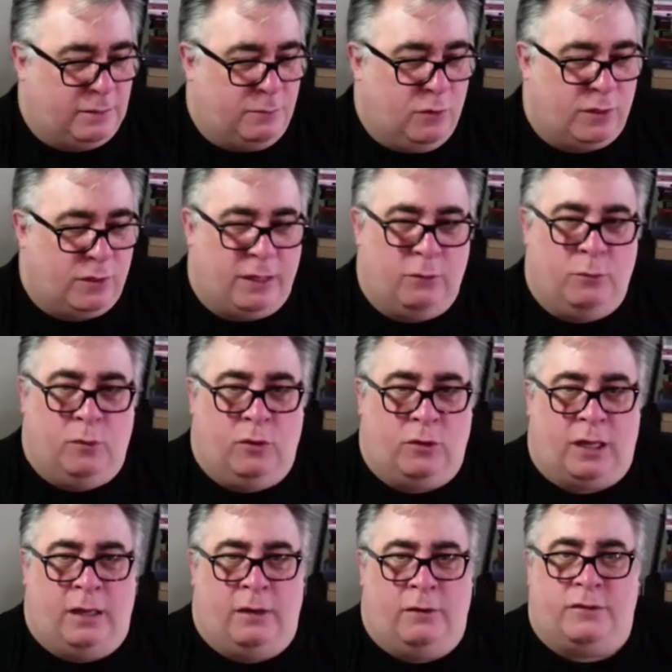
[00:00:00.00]
more Gilmore
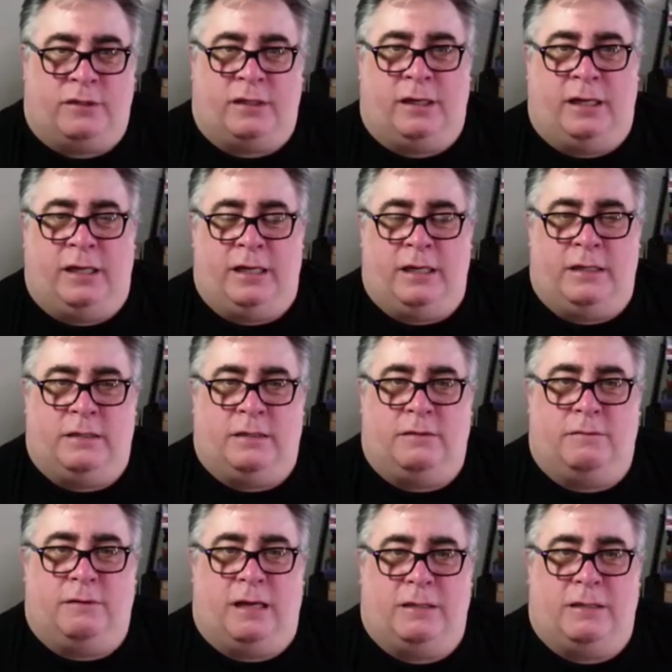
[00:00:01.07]
Girls than it is